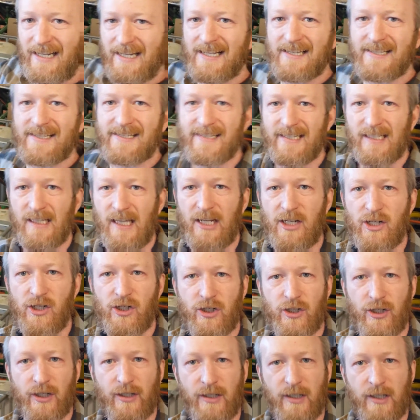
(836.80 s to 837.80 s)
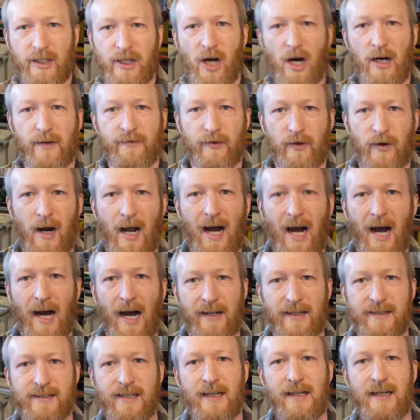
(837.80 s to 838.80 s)
insulation cover
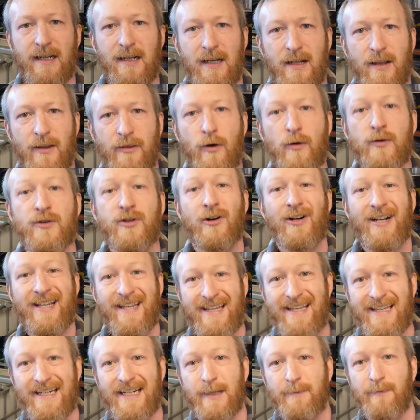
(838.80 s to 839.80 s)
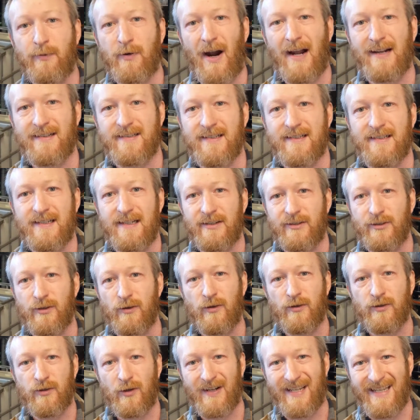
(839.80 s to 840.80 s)
on it. Those are heated processes, so
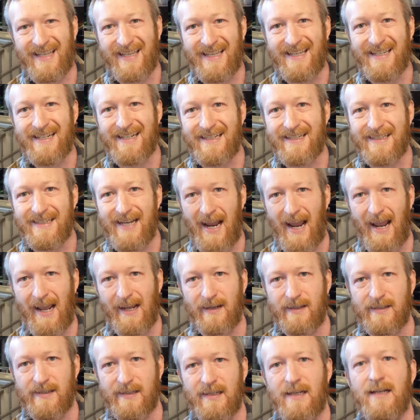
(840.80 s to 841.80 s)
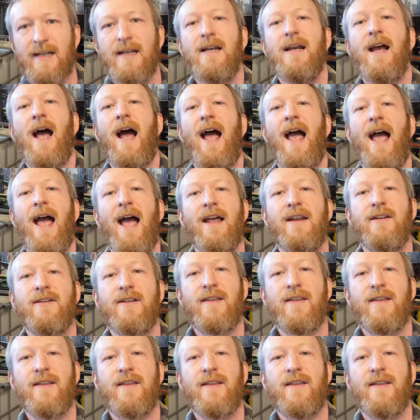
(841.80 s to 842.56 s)
those are heated tanks, and